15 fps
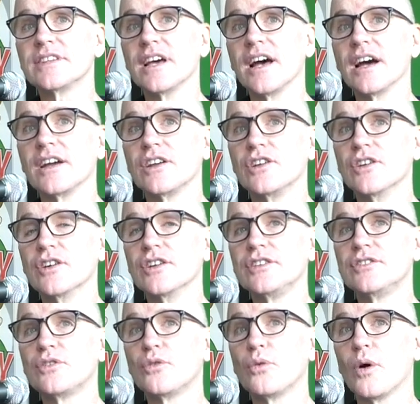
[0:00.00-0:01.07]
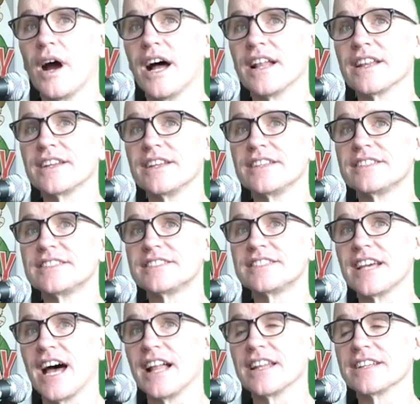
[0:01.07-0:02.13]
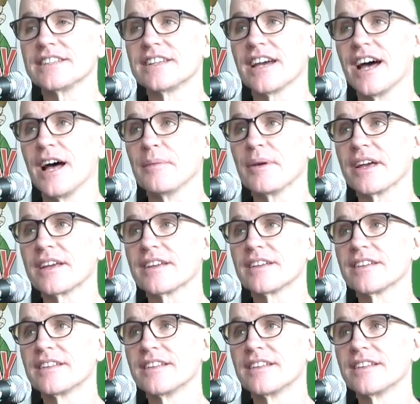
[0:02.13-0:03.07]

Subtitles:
a good quality, solid comic.